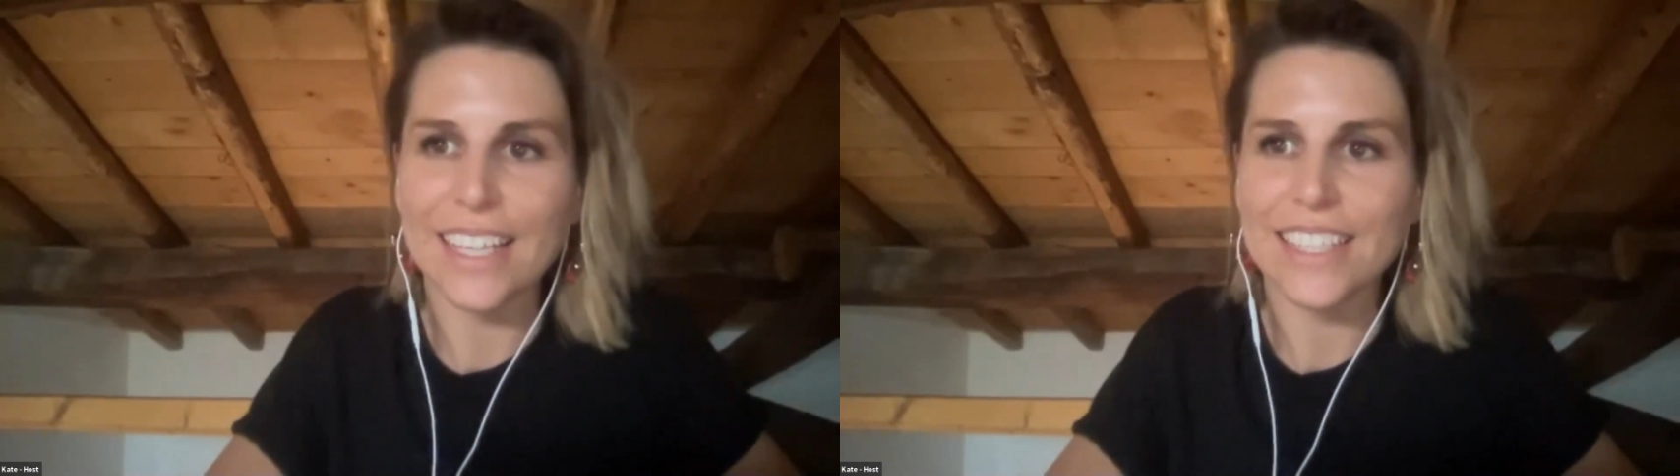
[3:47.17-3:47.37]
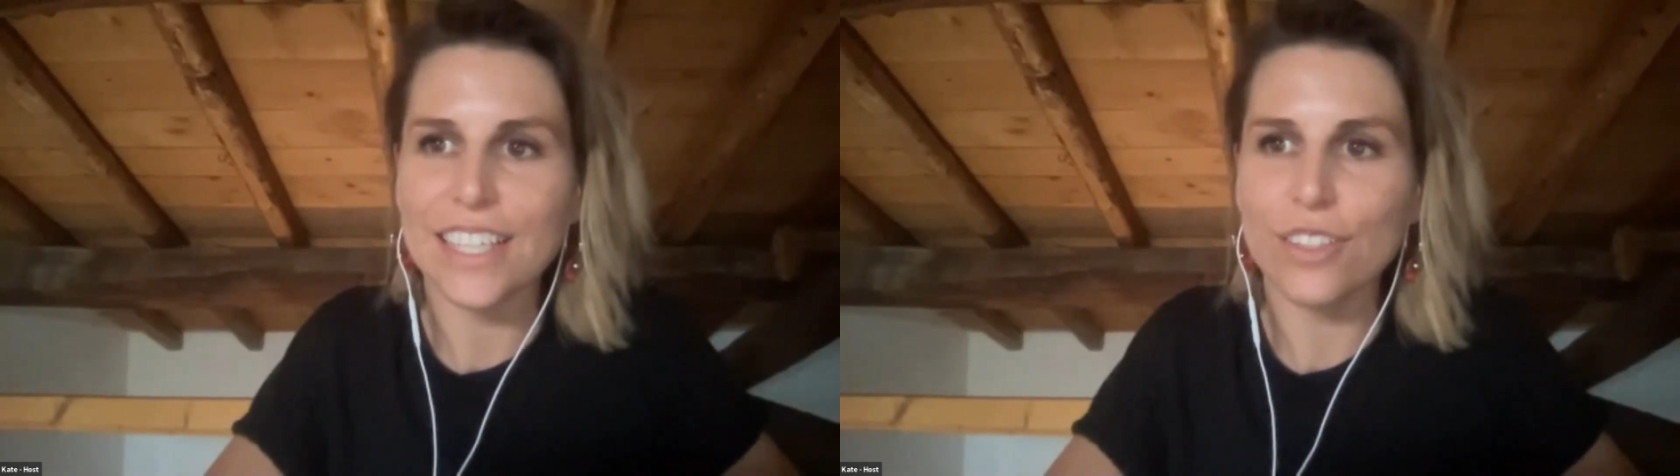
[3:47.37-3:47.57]

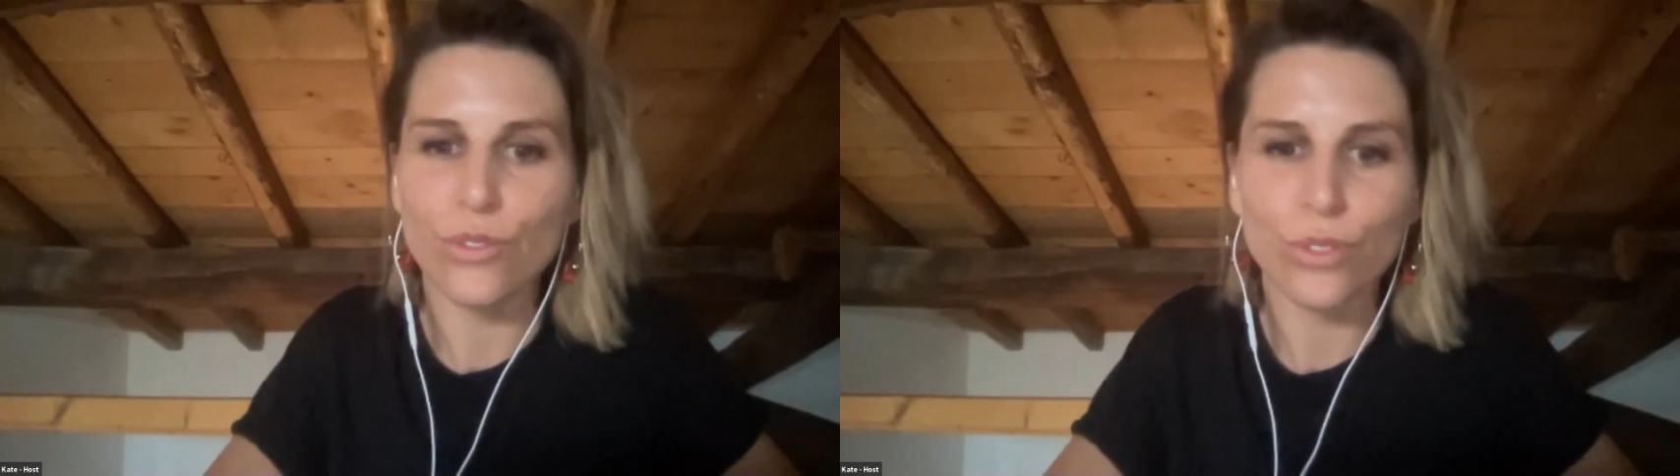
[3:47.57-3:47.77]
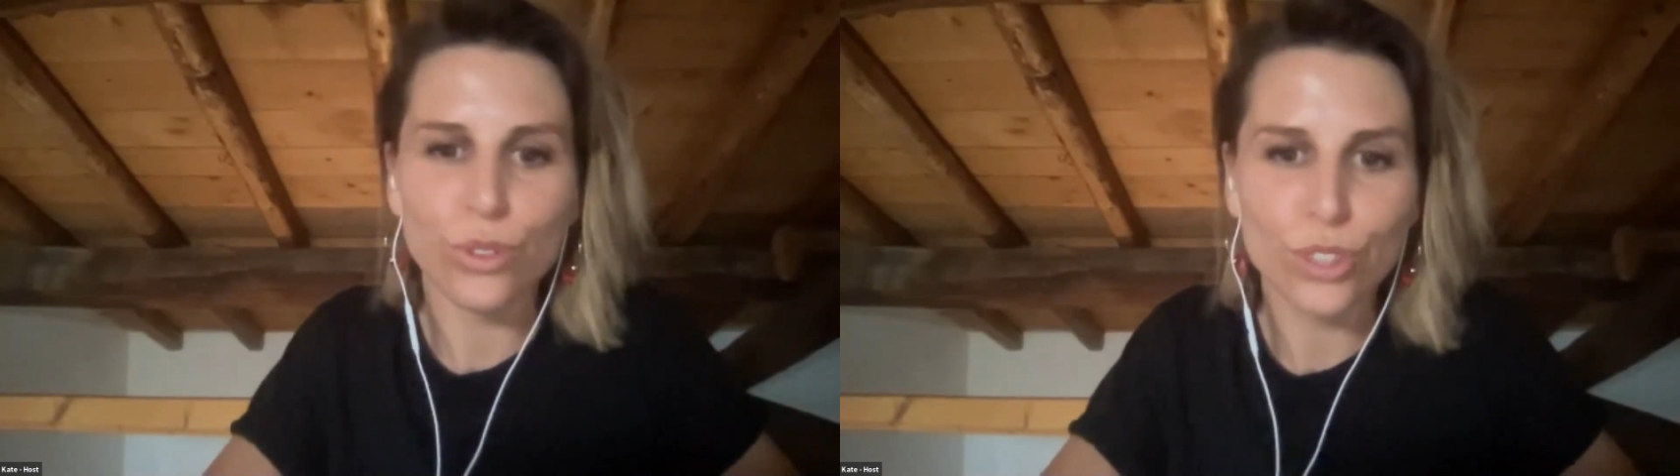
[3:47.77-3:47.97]
at
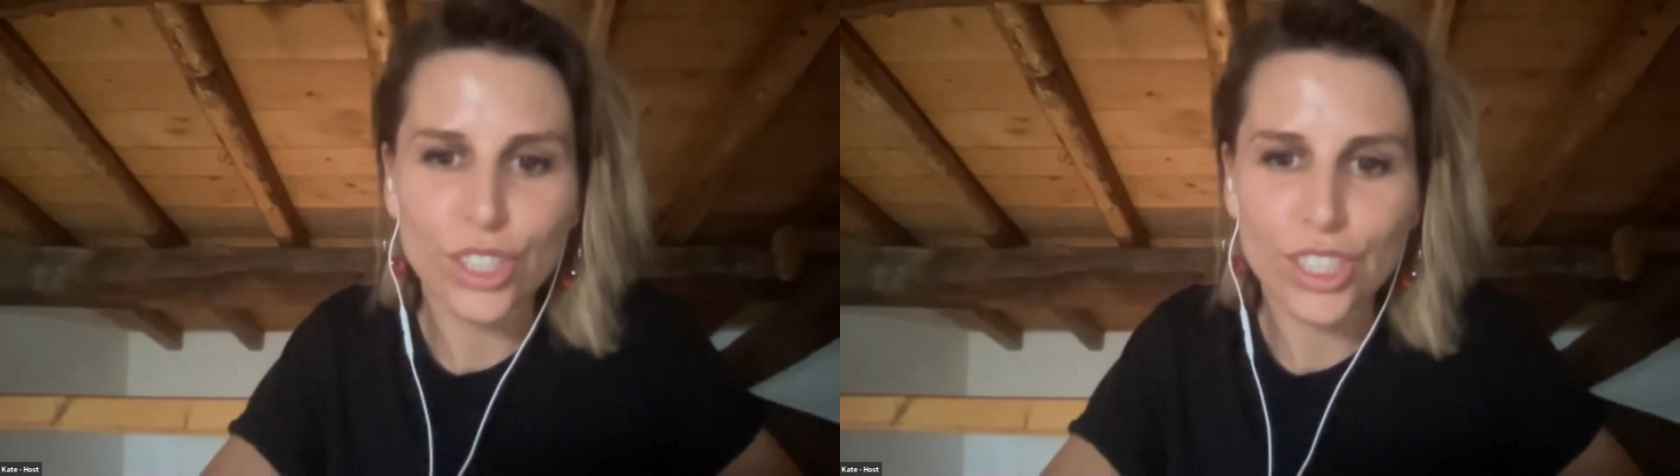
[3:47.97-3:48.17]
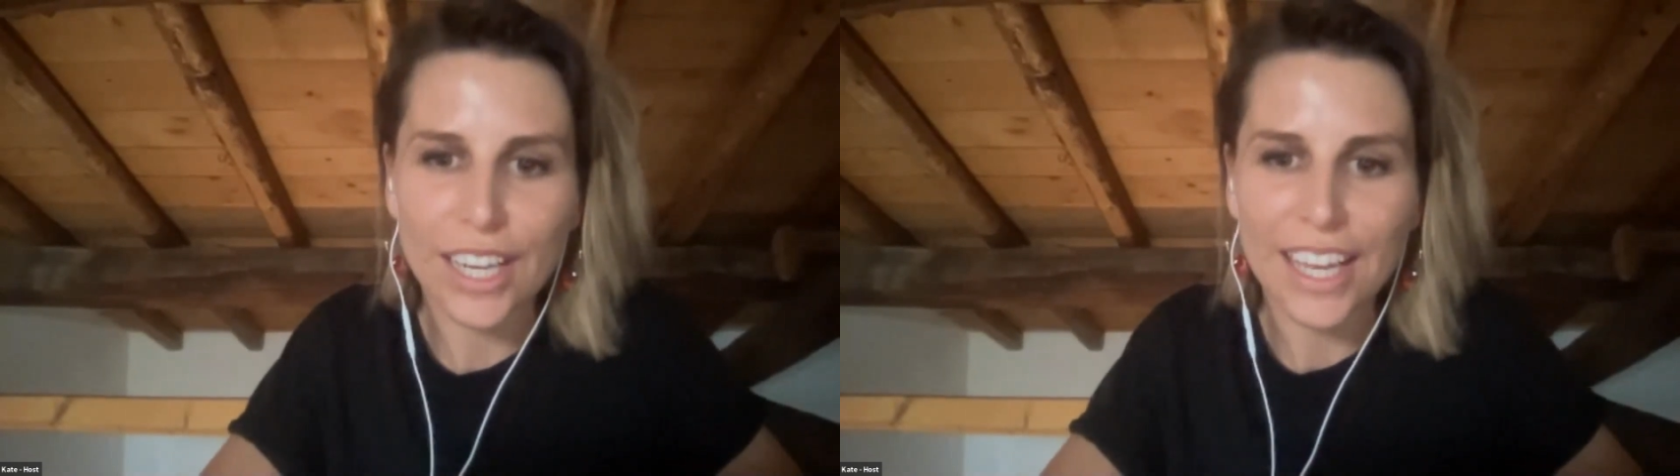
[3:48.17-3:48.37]

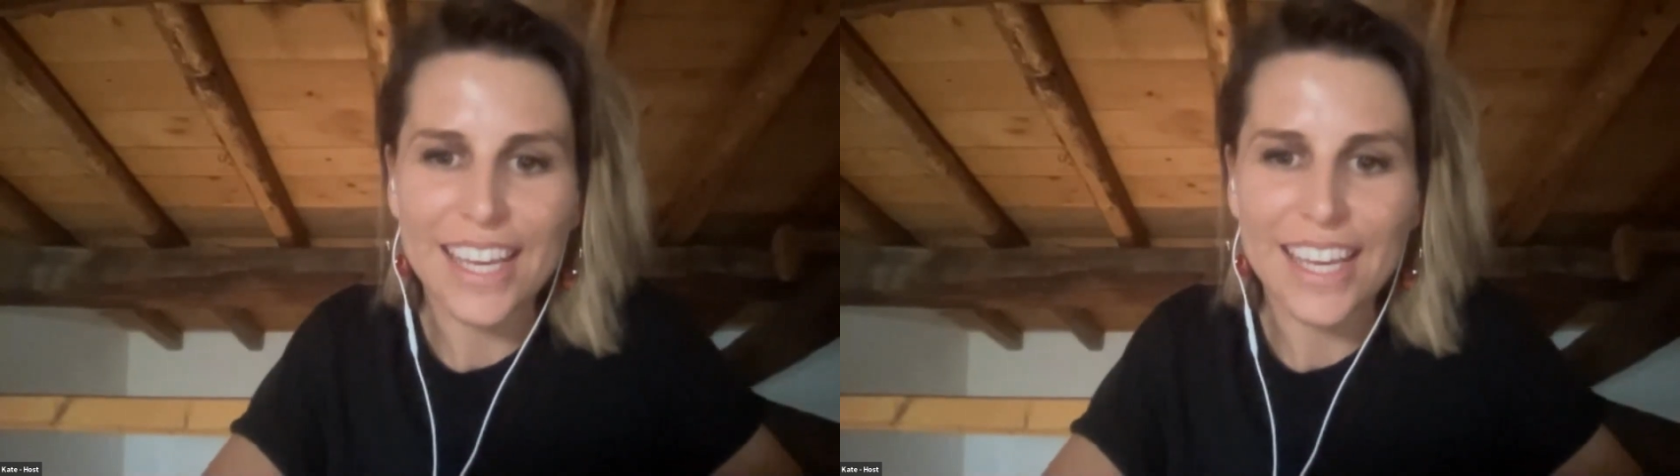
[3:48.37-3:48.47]
Centrifuge.